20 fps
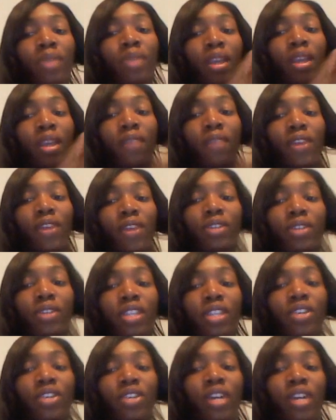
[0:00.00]
first, and
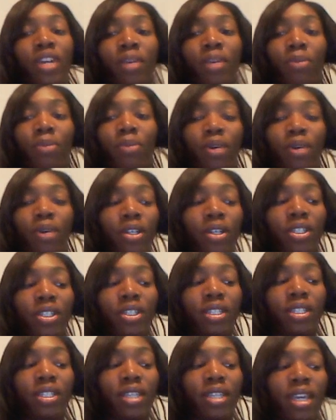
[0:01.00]
you're going to brush it to
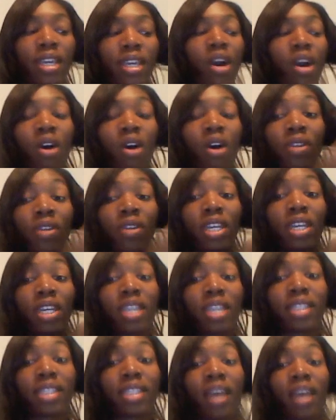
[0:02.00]
get all the kinks
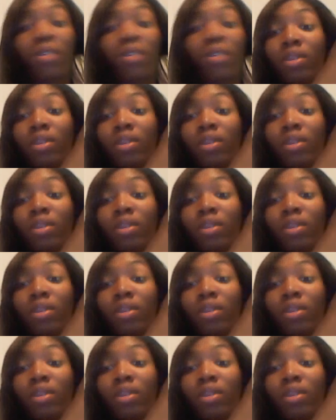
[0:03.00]
out,